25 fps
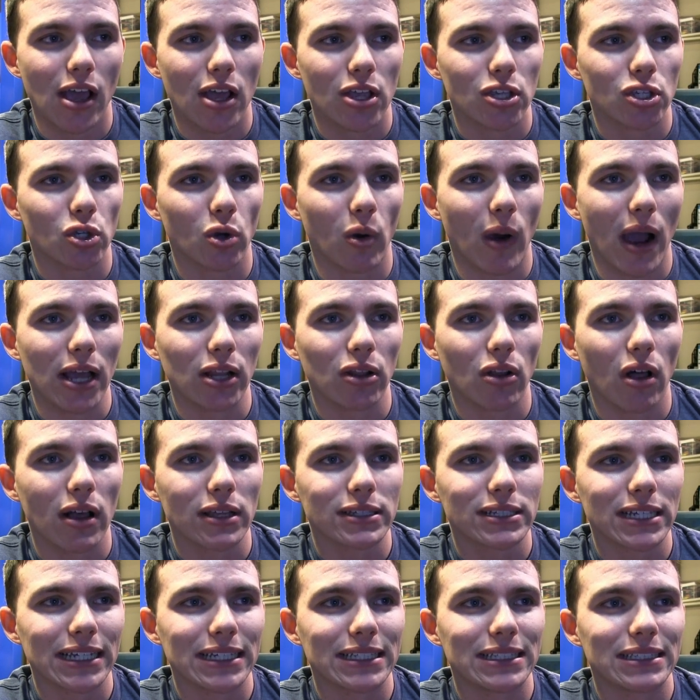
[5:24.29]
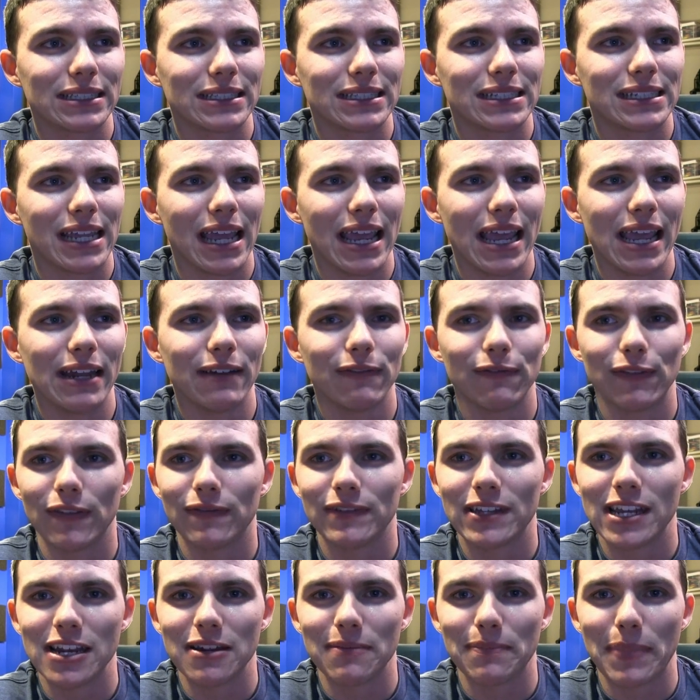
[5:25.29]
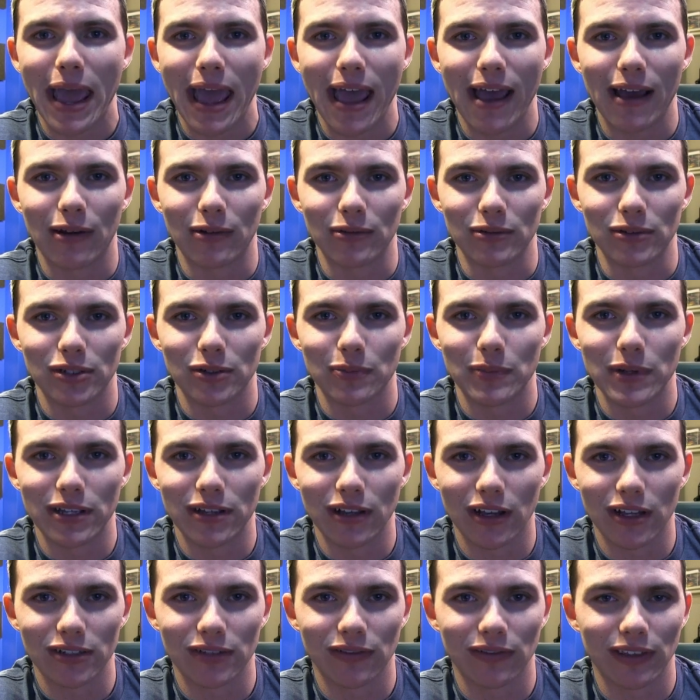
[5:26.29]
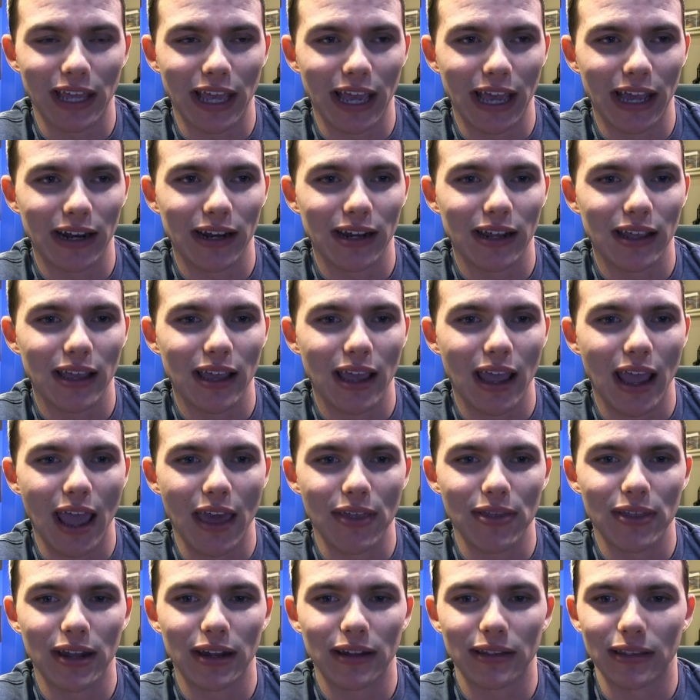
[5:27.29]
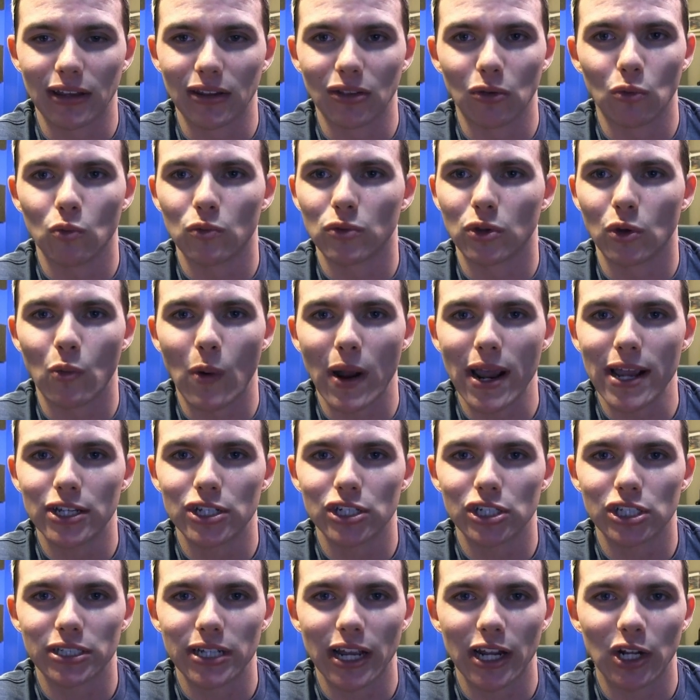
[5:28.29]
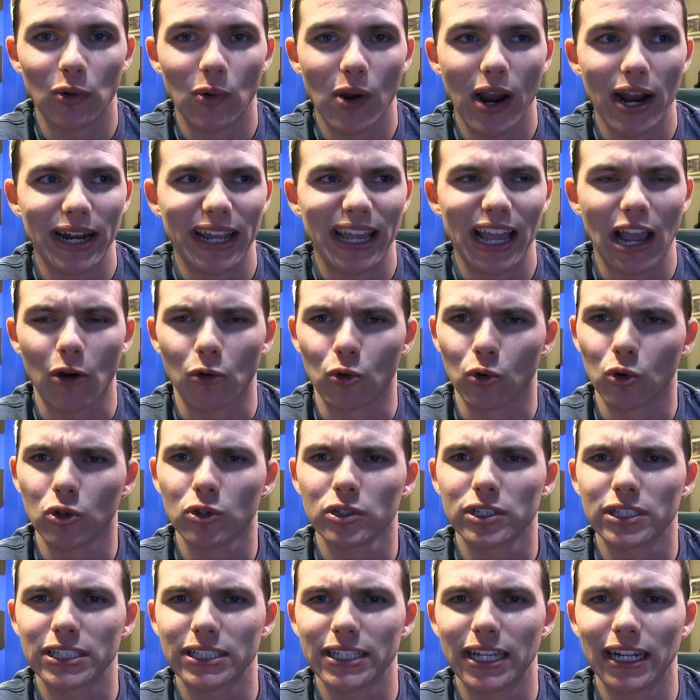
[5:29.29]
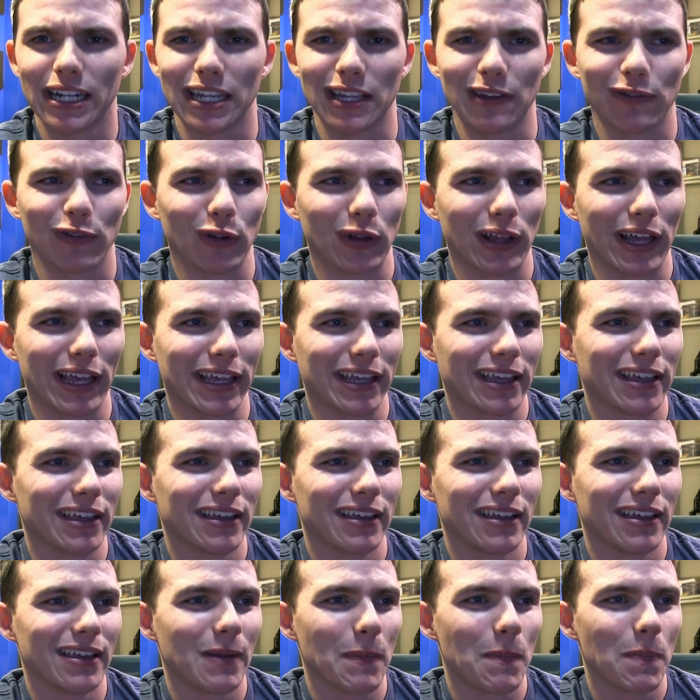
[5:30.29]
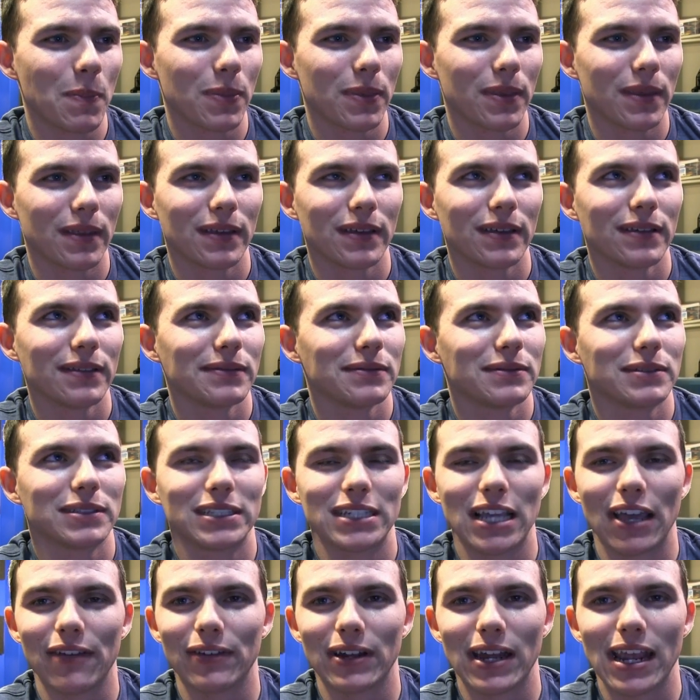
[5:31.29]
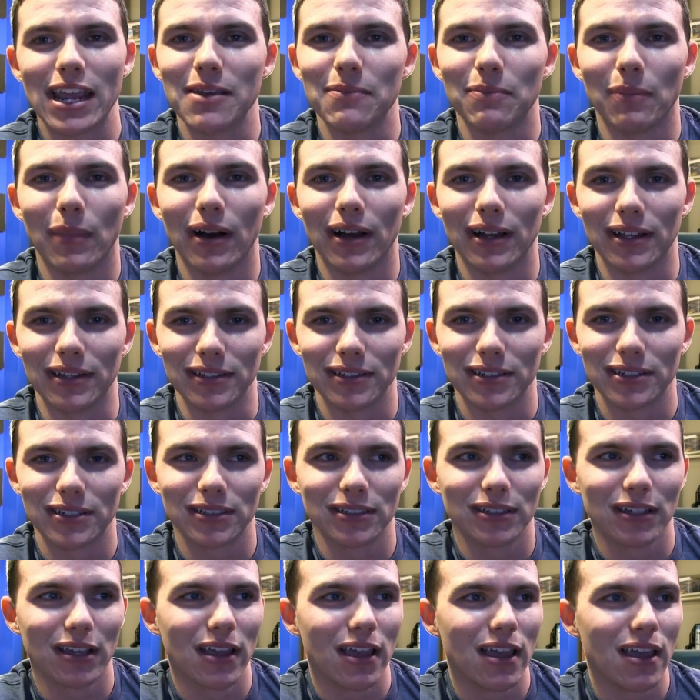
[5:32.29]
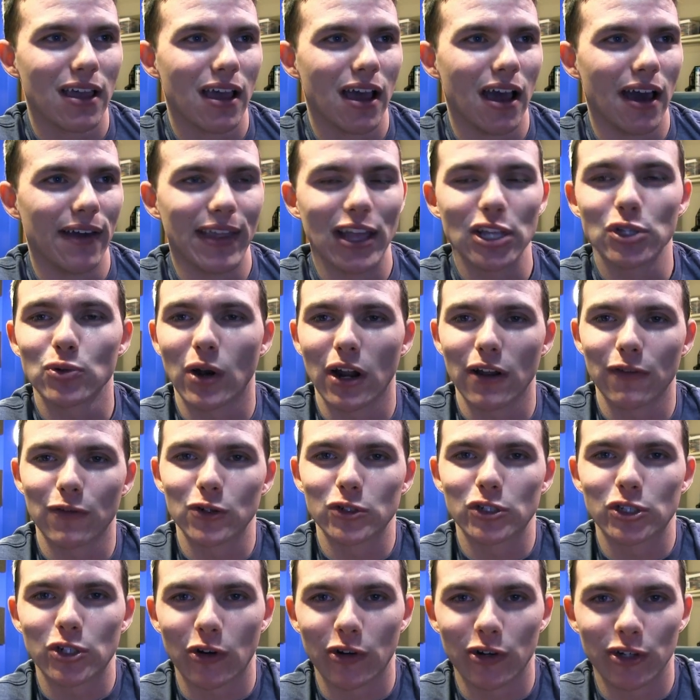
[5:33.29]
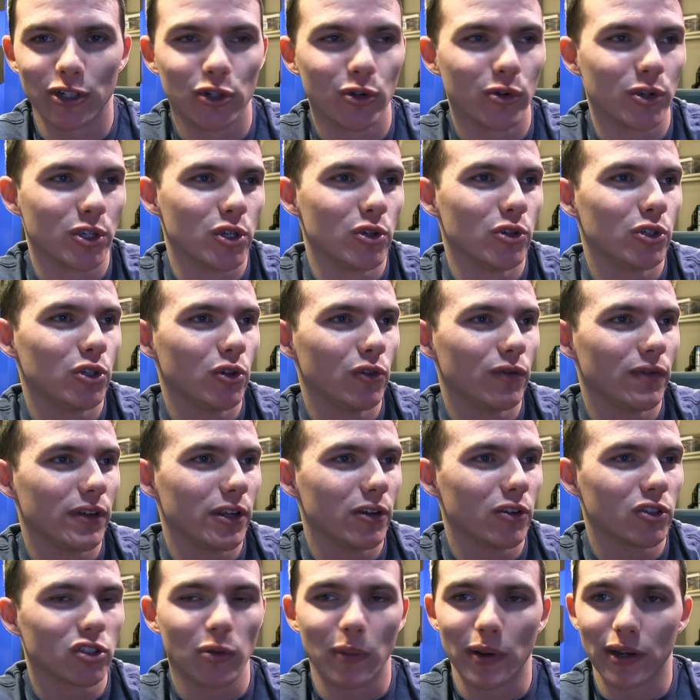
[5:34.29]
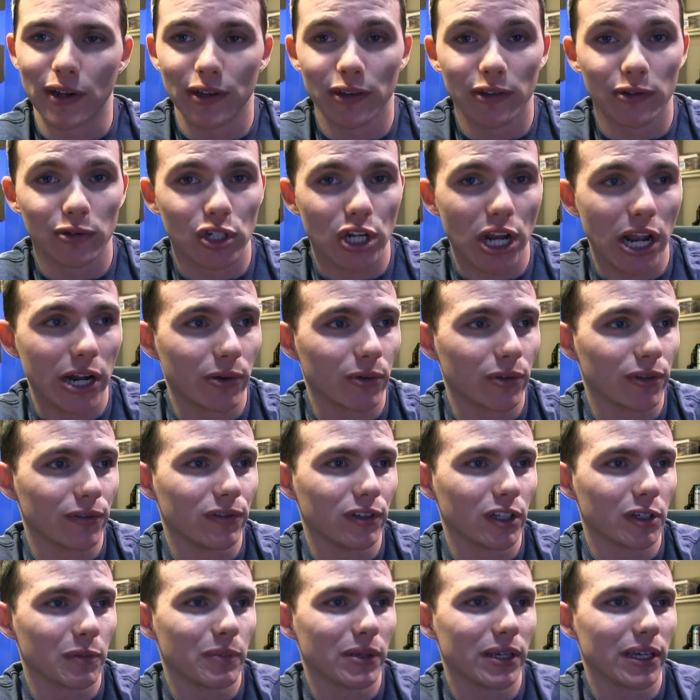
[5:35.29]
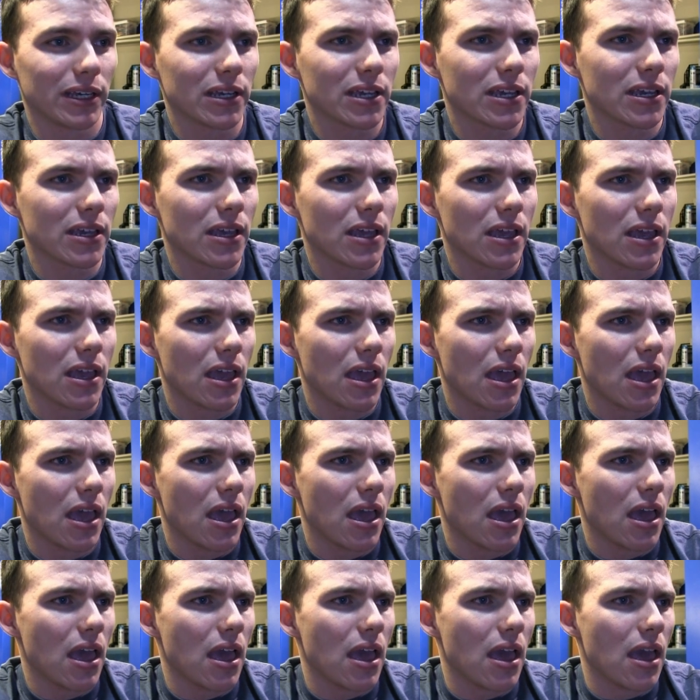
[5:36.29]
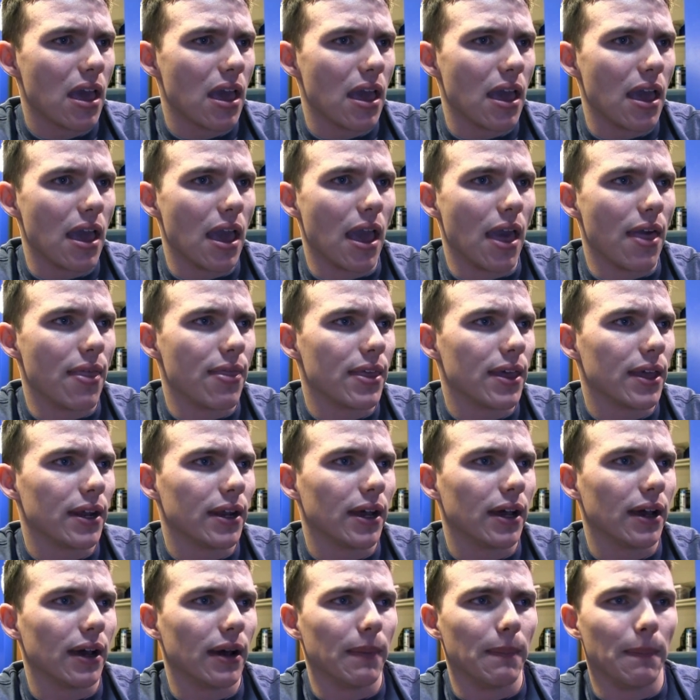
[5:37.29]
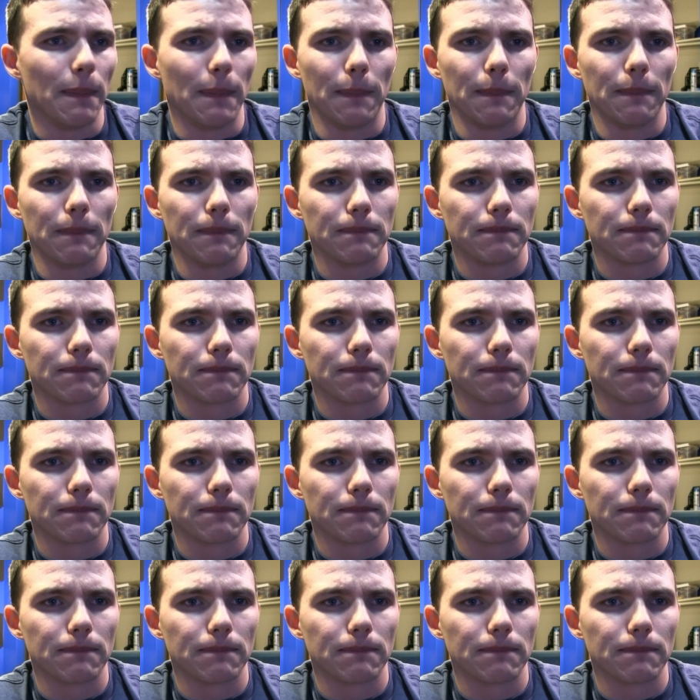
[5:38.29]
So I lost like 10, 15 pounds because of that, and then the weight just stayed away, and I got real skinny for like 7, 8 months. And that's when I first started doing YouTube videos on my other channel, The Flick Pick. And then I